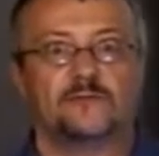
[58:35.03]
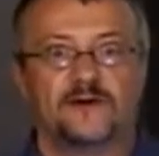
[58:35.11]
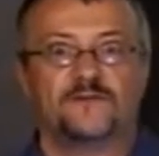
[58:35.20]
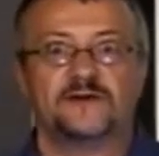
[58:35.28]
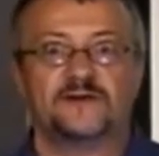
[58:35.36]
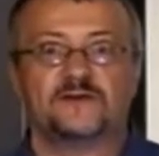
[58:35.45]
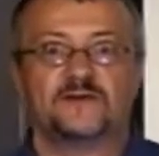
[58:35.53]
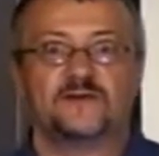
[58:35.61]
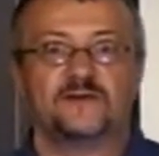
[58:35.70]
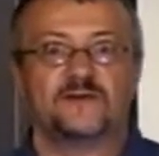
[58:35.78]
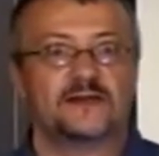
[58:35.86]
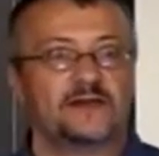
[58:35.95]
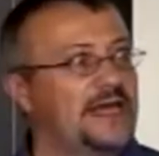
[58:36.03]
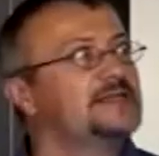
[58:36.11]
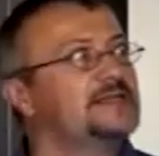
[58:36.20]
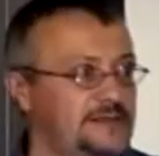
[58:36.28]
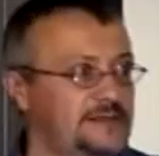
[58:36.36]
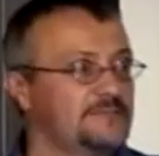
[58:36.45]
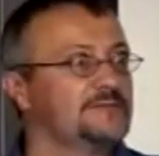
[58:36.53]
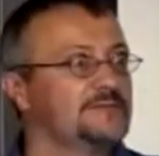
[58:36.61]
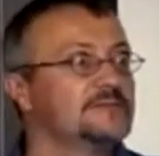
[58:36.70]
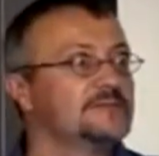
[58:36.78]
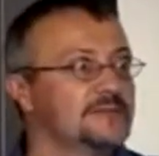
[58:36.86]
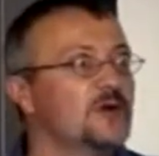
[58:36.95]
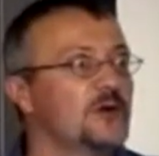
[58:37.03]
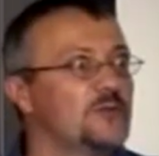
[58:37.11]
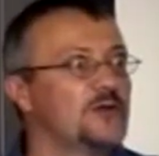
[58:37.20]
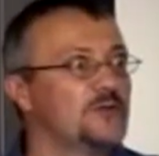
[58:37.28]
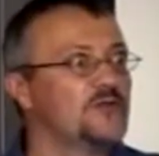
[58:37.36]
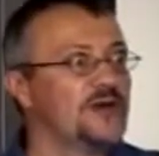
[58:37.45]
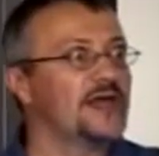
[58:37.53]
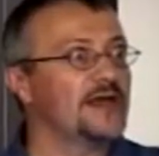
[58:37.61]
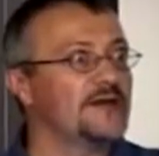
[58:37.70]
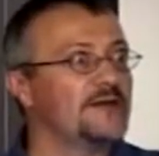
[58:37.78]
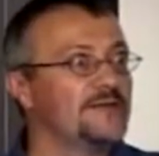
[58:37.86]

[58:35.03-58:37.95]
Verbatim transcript: Buffetts and, and Gates are able to bring in.